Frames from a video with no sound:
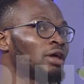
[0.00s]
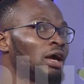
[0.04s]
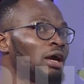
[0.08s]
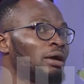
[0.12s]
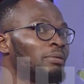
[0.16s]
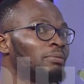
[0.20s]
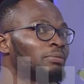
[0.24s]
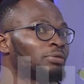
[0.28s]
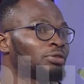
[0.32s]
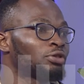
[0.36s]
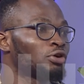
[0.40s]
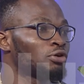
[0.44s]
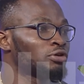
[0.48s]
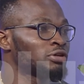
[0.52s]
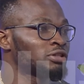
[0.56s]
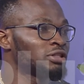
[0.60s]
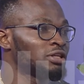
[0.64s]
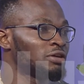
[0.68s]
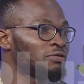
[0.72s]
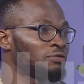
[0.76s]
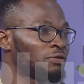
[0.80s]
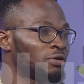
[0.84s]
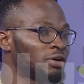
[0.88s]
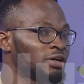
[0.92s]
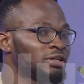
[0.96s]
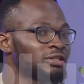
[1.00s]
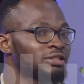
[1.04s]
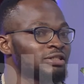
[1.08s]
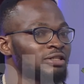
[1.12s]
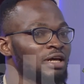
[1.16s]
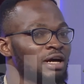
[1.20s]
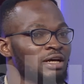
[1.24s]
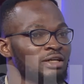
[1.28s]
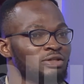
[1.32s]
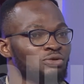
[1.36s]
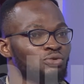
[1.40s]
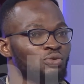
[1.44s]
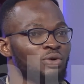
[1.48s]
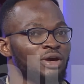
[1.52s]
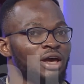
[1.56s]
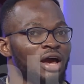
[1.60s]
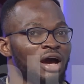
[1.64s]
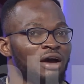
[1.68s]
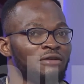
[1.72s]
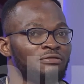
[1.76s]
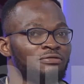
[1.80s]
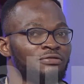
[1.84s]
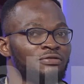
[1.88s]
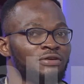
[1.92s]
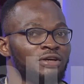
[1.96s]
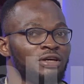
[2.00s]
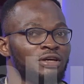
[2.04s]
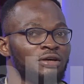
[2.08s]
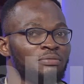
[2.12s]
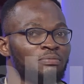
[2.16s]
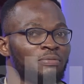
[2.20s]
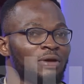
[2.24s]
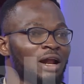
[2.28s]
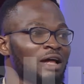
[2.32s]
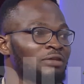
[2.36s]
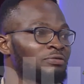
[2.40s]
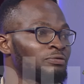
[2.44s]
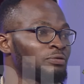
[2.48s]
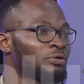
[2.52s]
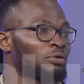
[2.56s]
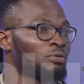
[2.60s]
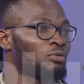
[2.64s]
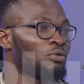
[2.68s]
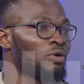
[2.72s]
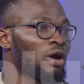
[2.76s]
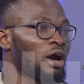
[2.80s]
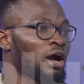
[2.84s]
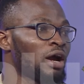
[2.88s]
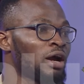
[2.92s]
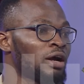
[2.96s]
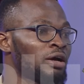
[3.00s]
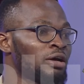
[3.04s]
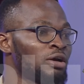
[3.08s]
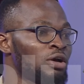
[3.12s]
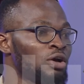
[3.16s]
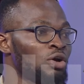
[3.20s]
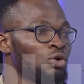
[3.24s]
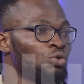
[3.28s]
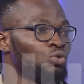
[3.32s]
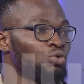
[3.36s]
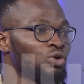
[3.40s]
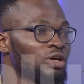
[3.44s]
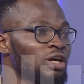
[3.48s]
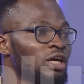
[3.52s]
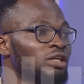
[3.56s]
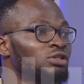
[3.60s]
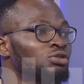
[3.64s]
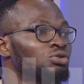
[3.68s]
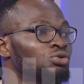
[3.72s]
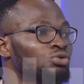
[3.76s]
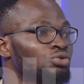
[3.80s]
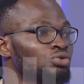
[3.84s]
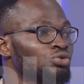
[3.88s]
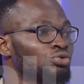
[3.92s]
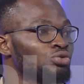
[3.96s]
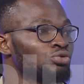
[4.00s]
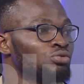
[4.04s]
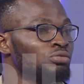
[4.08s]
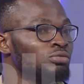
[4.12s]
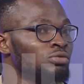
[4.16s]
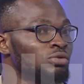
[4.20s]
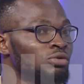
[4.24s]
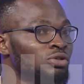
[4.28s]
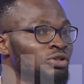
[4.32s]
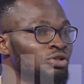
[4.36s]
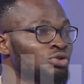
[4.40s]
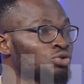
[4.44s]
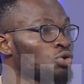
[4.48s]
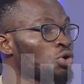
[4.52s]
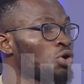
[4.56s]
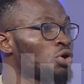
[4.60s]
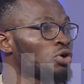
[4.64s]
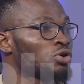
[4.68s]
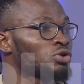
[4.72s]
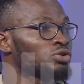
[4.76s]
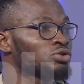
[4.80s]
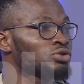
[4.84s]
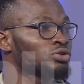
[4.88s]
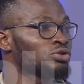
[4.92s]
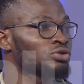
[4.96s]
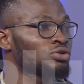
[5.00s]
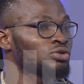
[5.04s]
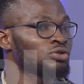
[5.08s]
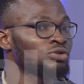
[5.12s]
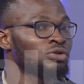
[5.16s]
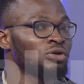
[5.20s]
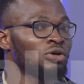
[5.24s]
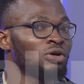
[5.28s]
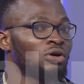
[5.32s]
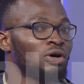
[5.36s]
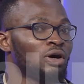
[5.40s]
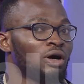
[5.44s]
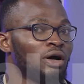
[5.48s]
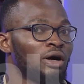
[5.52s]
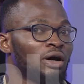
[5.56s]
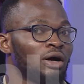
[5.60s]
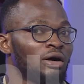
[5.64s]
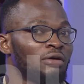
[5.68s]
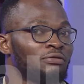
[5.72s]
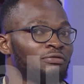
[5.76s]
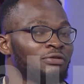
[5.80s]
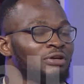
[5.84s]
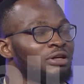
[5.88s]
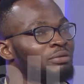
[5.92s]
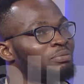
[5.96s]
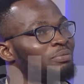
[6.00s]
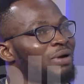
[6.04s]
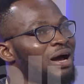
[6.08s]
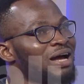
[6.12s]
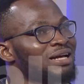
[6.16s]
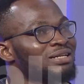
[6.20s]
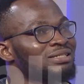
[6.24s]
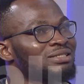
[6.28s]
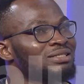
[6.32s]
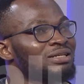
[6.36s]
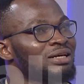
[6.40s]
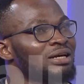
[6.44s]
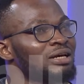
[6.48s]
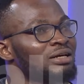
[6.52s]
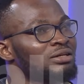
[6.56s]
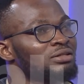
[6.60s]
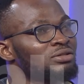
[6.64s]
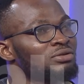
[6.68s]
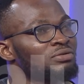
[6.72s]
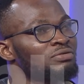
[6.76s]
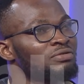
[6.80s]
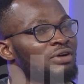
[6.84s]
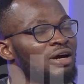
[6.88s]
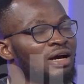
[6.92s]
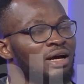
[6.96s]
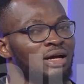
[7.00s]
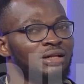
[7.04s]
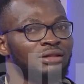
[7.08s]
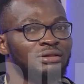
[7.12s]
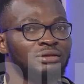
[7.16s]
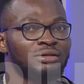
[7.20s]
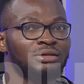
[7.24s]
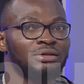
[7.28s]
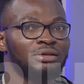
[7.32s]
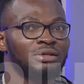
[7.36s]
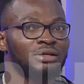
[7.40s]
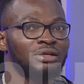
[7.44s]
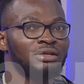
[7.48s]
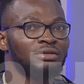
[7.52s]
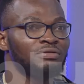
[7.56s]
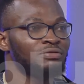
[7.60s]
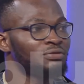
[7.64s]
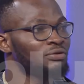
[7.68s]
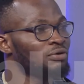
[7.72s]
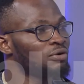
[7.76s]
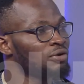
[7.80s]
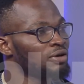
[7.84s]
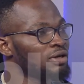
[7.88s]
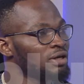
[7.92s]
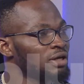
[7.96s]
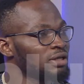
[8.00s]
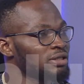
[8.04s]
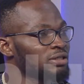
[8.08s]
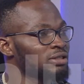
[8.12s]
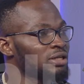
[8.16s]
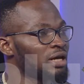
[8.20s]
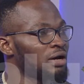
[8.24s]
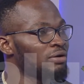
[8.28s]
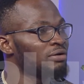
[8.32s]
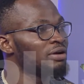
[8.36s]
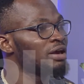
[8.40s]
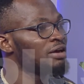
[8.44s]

um, Thursday, for instance, we have a platform where we get to discuss. Uh, for the past uh, it's over three, four years now,